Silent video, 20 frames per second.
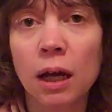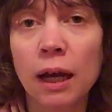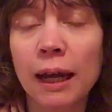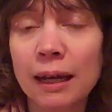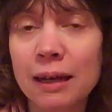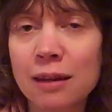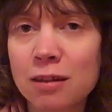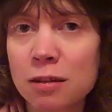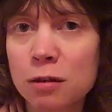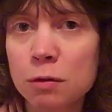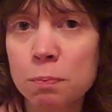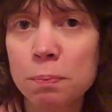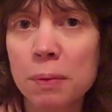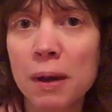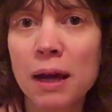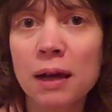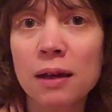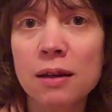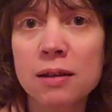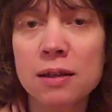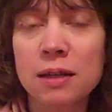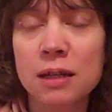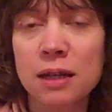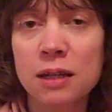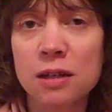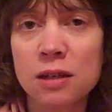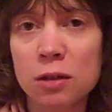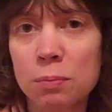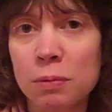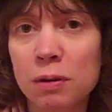expect
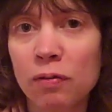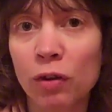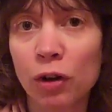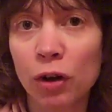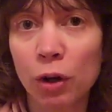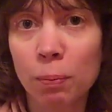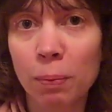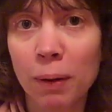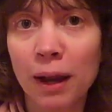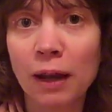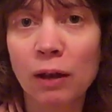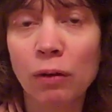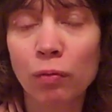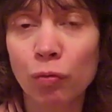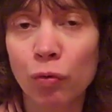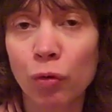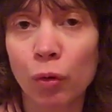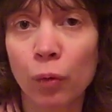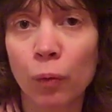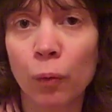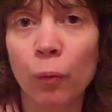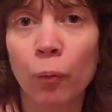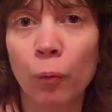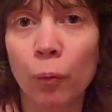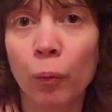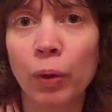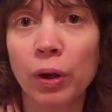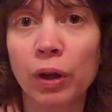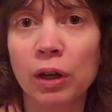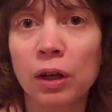it to be very painful
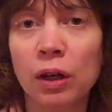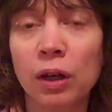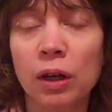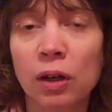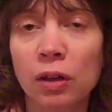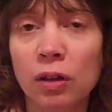when